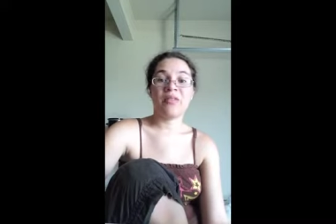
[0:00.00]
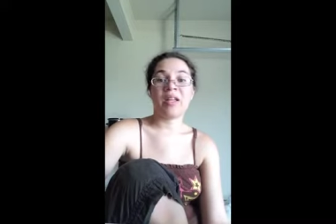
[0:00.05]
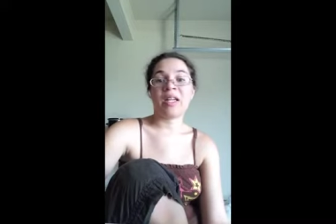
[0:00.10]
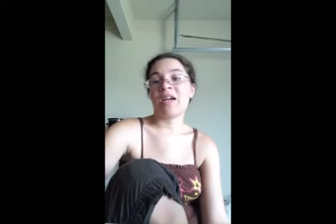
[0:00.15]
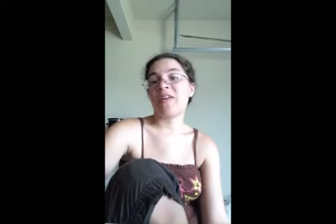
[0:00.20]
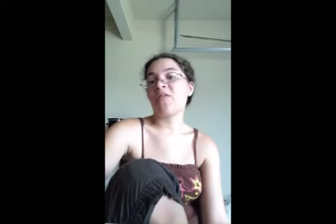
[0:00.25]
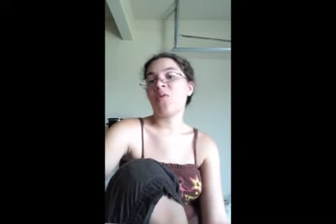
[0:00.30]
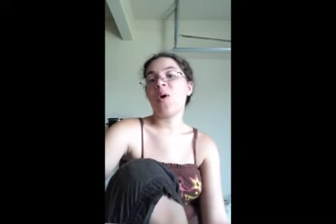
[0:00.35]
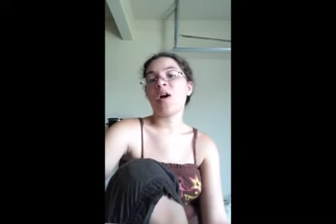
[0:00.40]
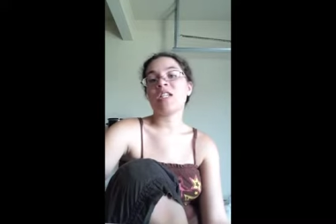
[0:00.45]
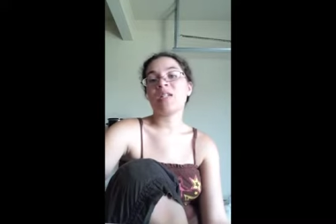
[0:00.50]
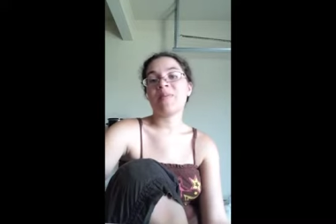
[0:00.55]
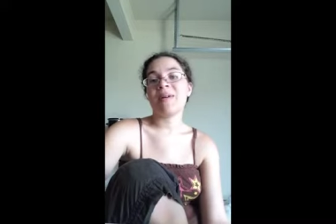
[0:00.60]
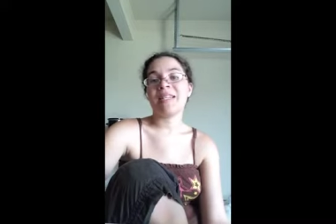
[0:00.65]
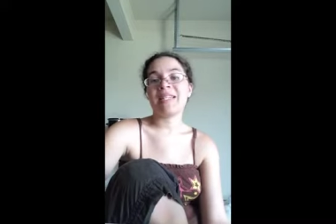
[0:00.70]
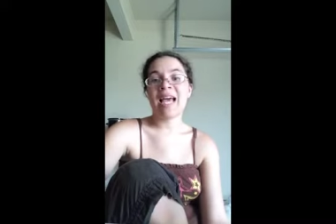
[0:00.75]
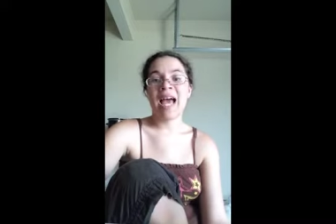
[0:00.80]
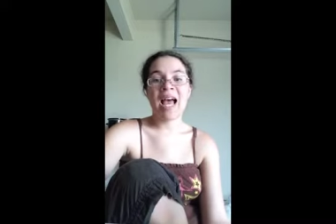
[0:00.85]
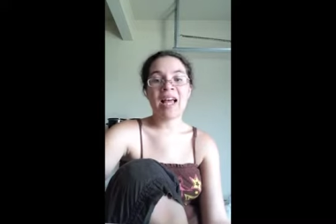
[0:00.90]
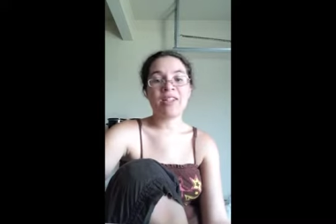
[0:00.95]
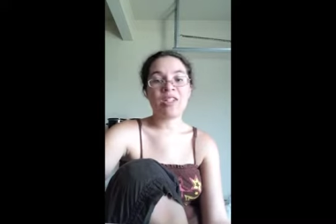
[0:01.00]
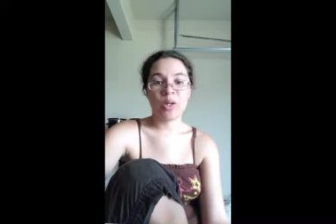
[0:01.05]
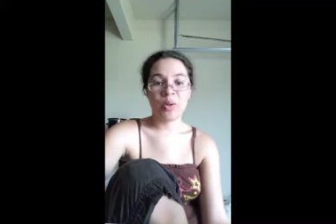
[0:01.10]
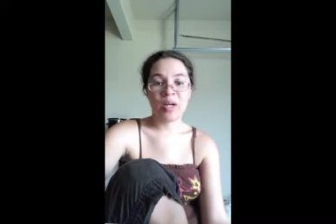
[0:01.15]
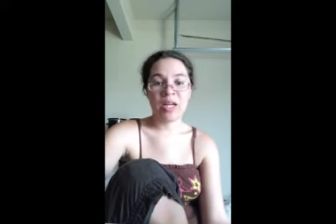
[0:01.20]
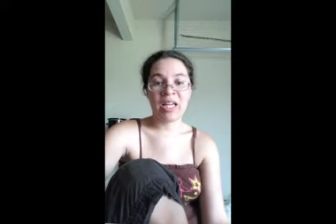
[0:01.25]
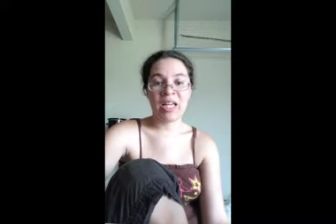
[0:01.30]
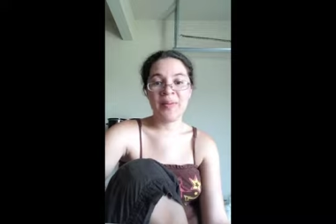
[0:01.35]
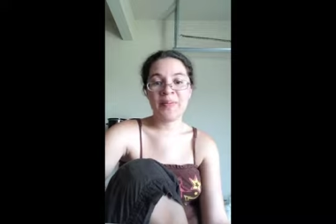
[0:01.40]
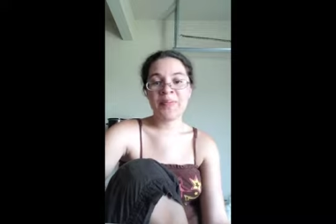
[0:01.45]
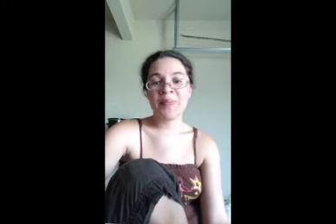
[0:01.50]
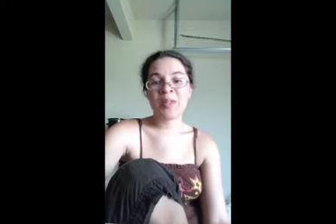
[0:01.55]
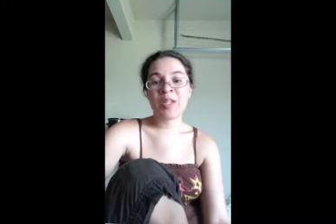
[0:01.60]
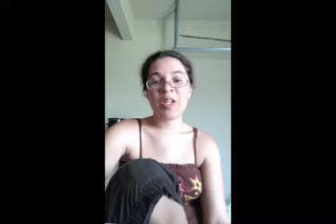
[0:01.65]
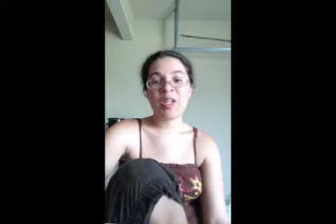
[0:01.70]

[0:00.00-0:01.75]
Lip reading: Like, I've watched my dad do it,